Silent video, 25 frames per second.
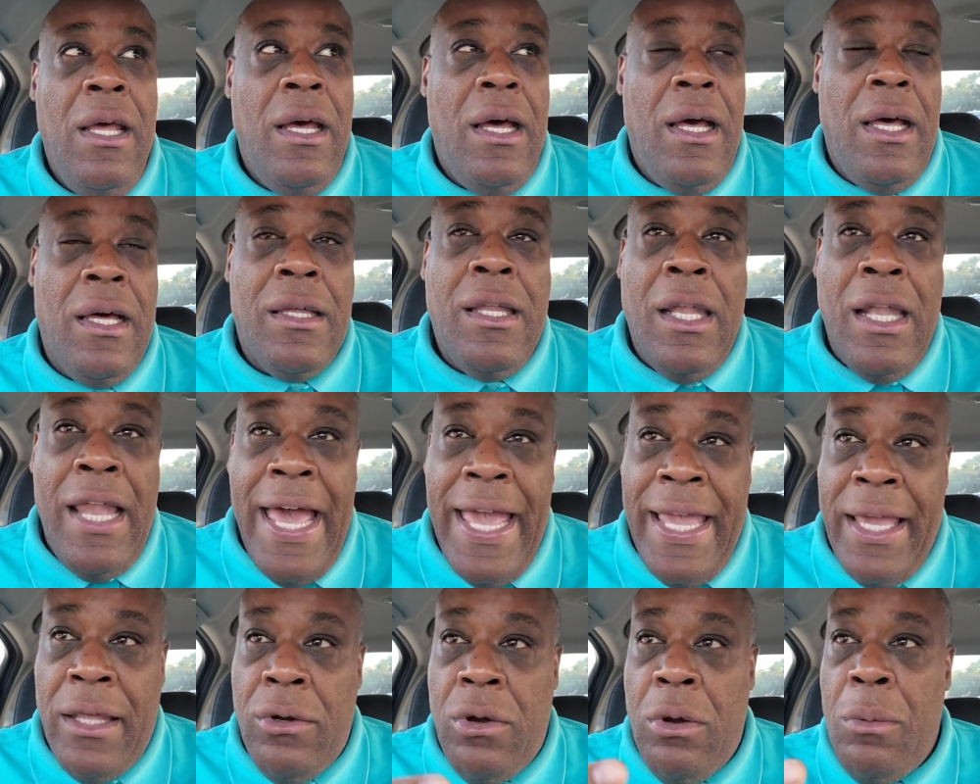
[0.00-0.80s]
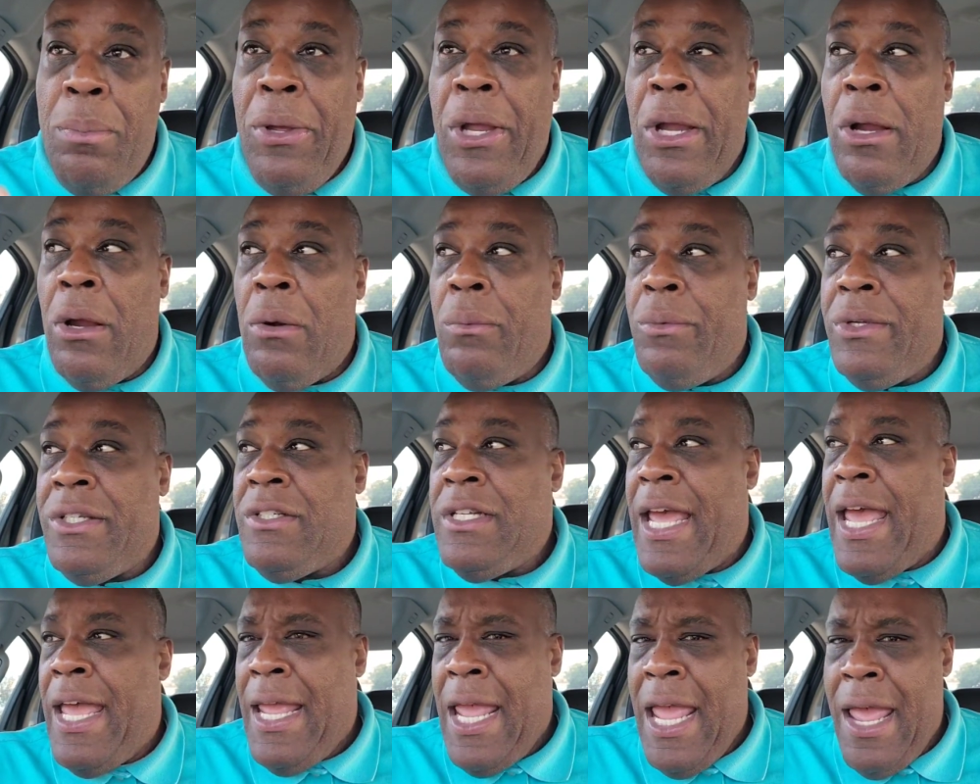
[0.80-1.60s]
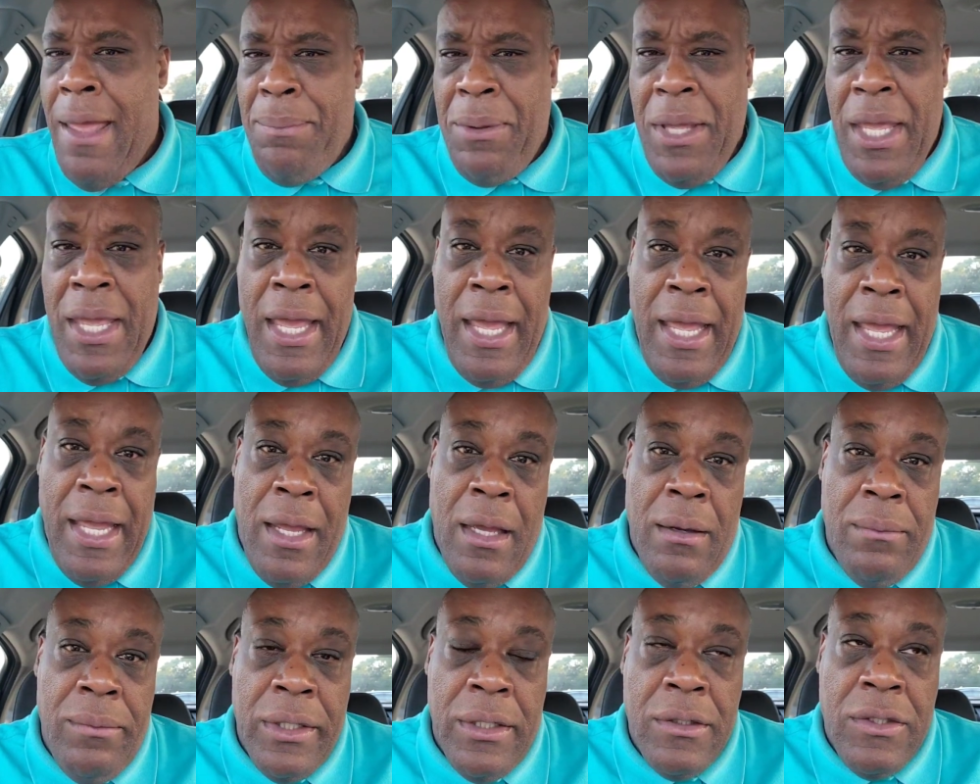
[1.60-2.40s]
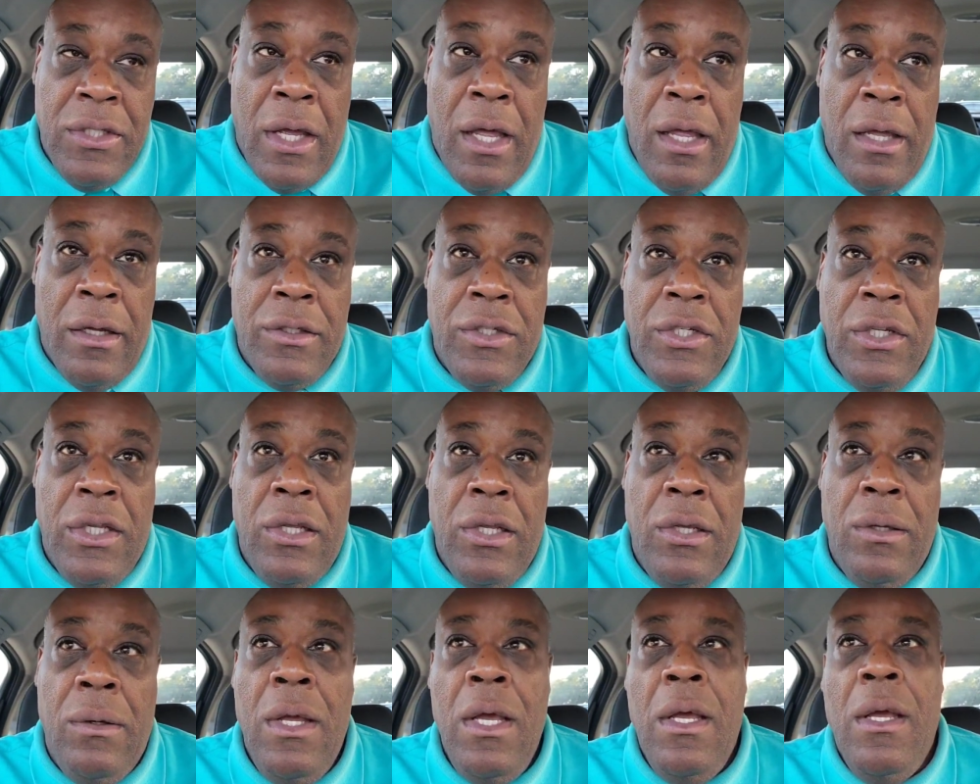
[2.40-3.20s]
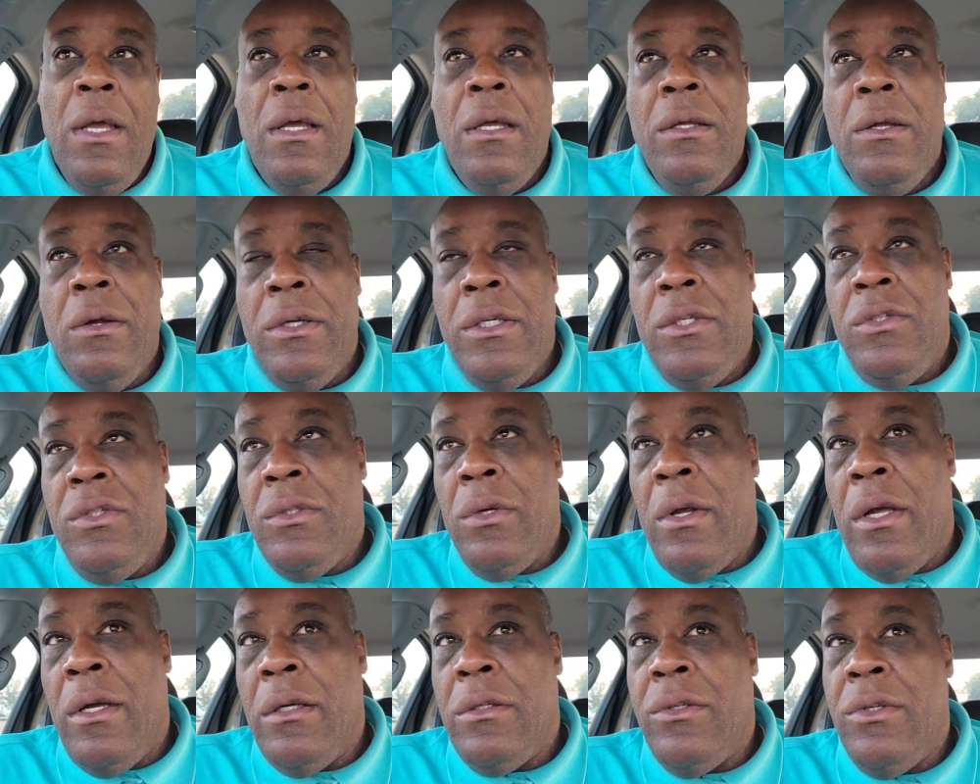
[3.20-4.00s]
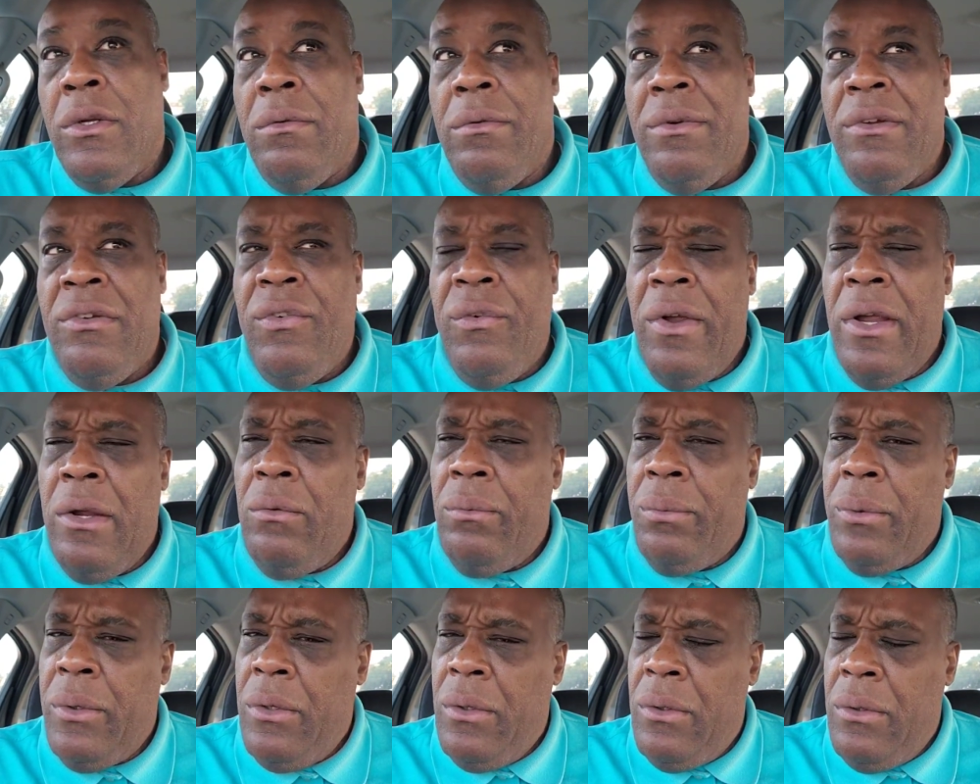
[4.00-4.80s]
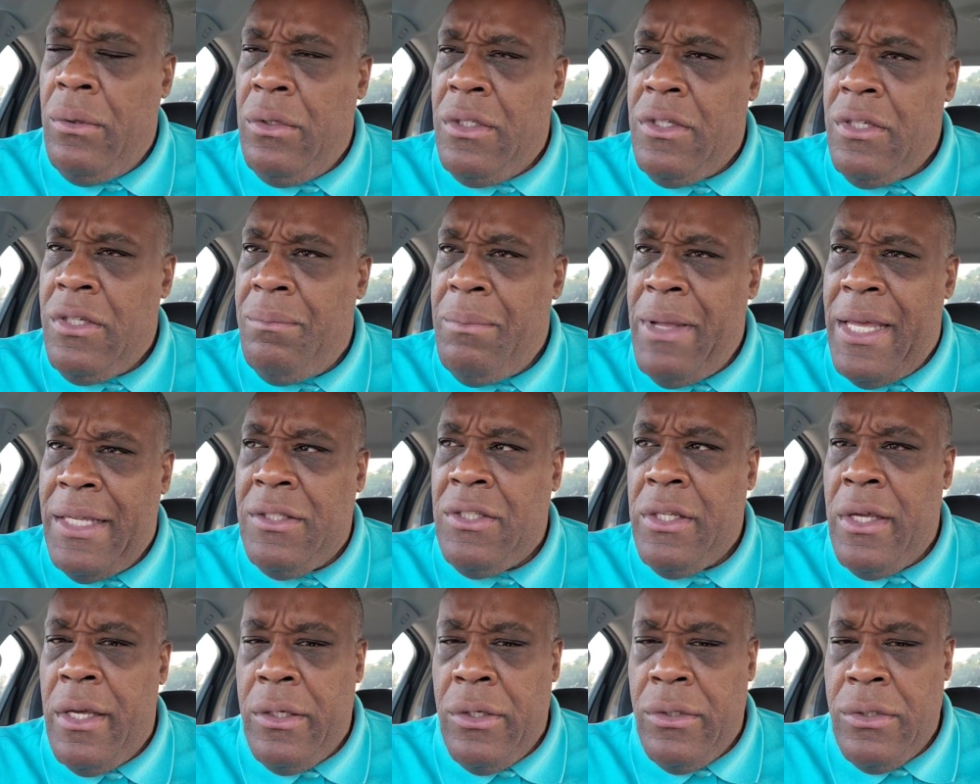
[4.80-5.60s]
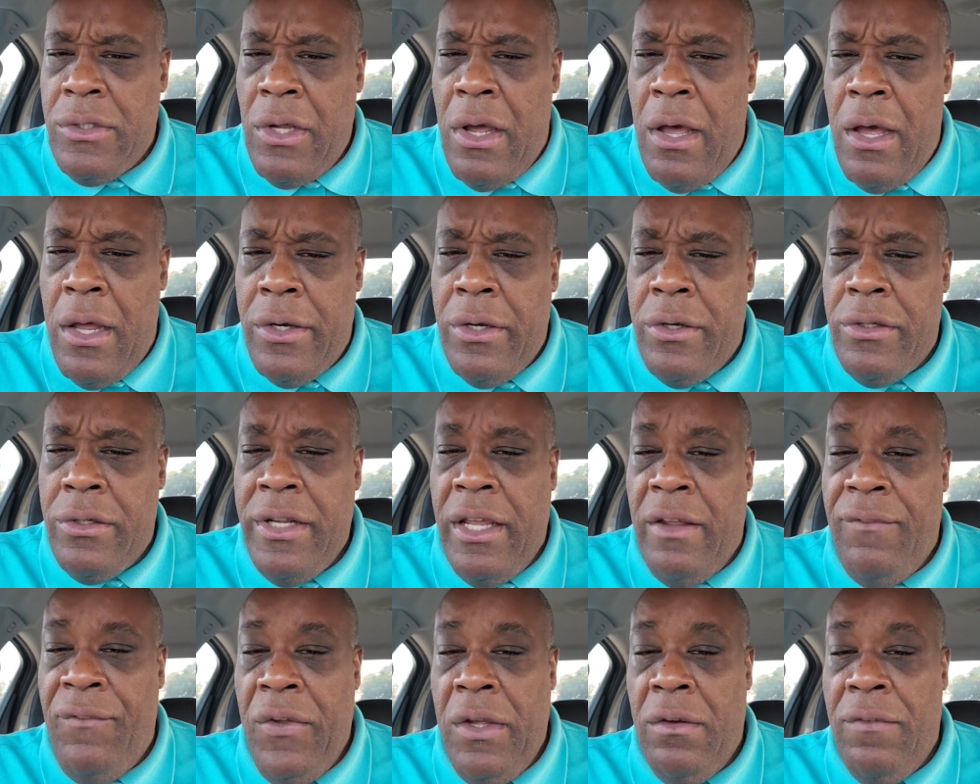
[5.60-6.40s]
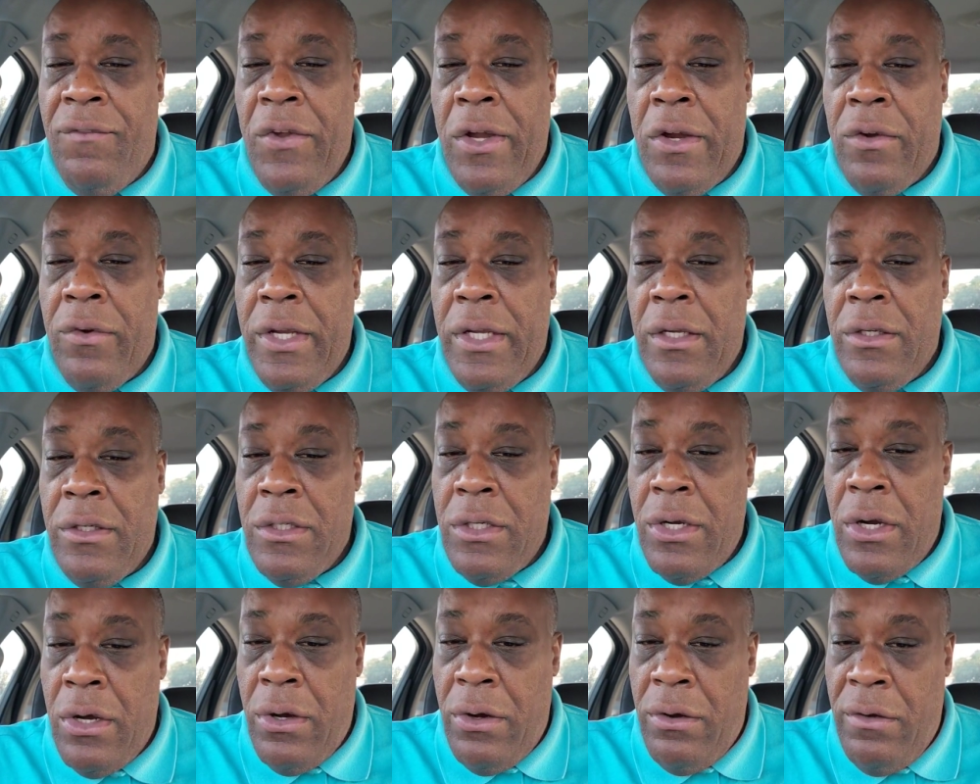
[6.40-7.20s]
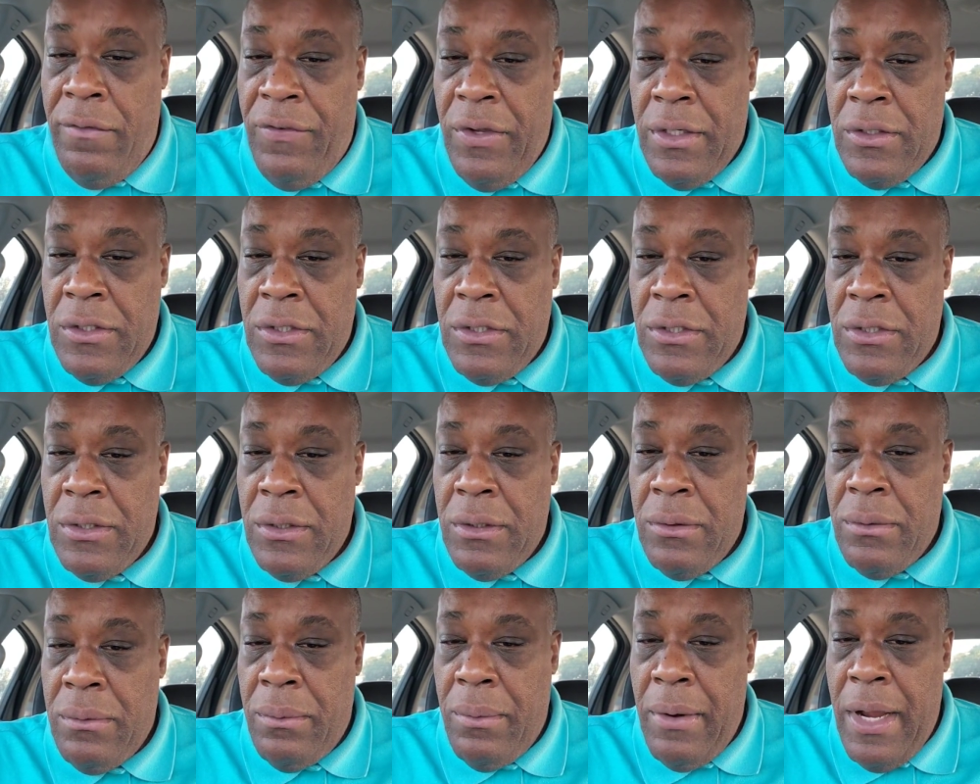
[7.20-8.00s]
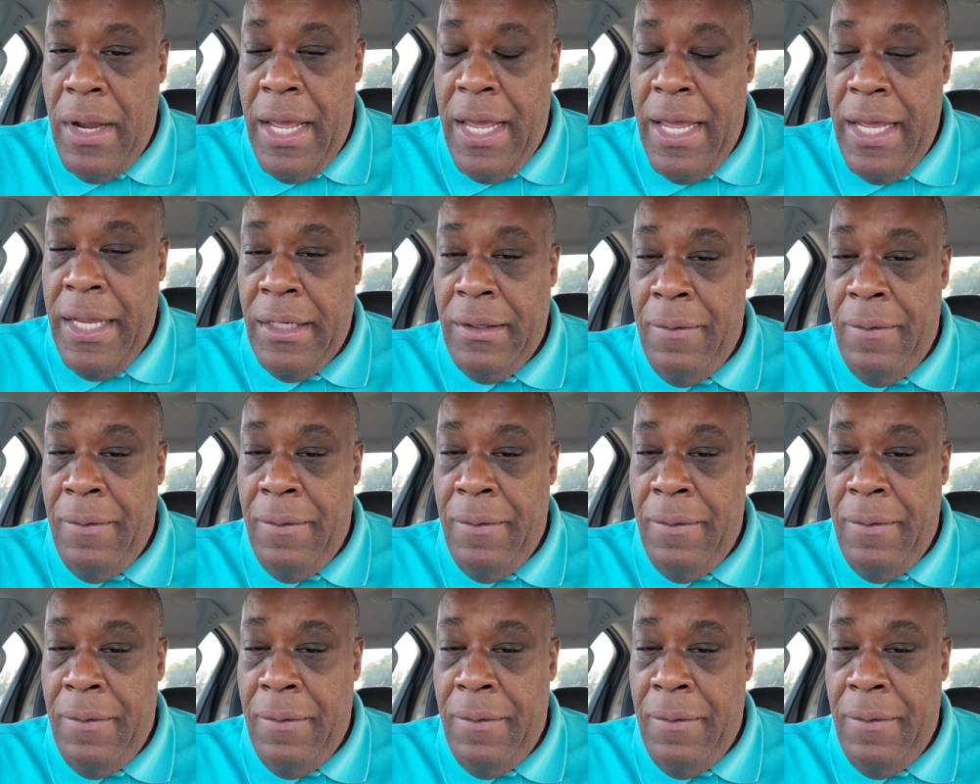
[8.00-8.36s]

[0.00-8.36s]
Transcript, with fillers: A client or a parent was not happy. Hey, I want to talk to you. Your instructor was very rude to my son or daughter. They feel very nervous, right?